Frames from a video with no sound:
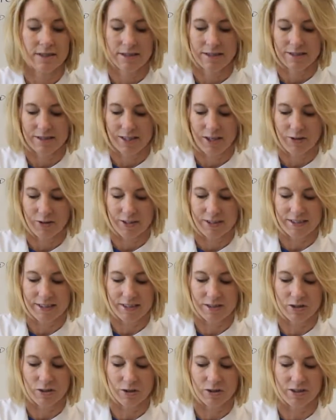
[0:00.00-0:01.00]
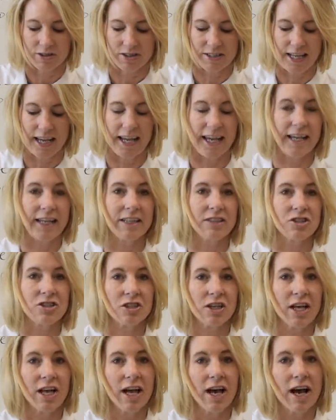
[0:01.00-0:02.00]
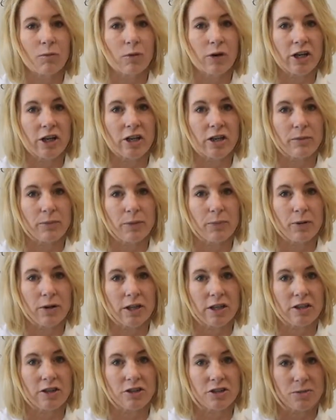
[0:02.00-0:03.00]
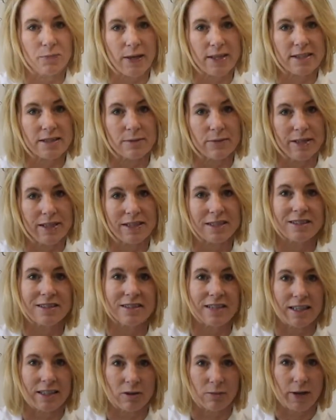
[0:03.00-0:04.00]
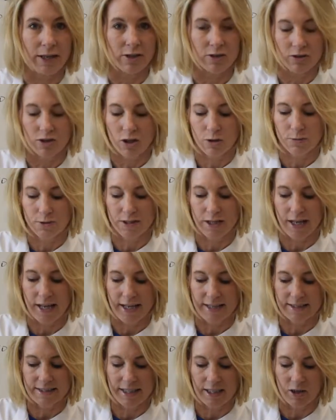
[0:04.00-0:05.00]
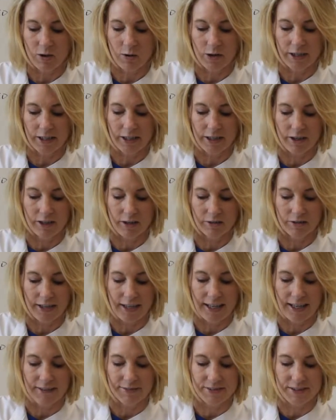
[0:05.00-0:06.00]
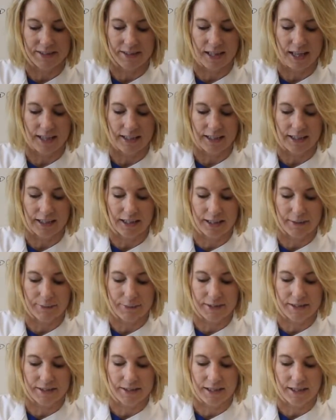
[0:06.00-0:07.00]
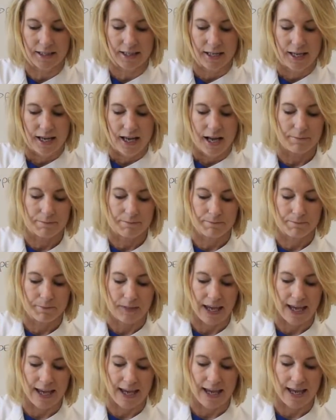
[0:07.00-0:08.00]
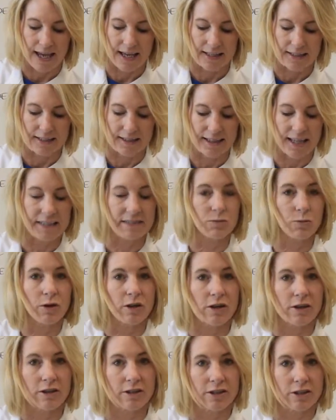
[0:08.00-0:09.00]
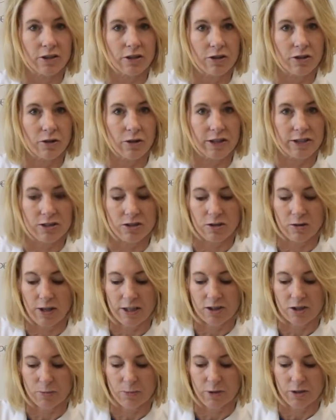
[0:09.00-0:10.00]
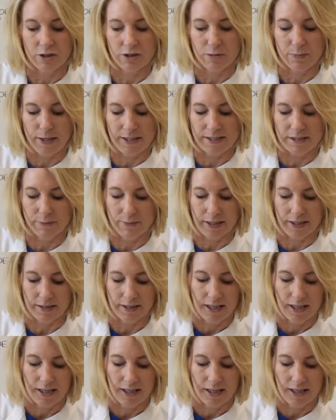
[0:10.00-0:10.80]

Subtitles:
So this is your stage, where you're going to be putting your specimens and your microscope slides. They go on here, they have slide clips, and that's where you're going to actually put your specimen.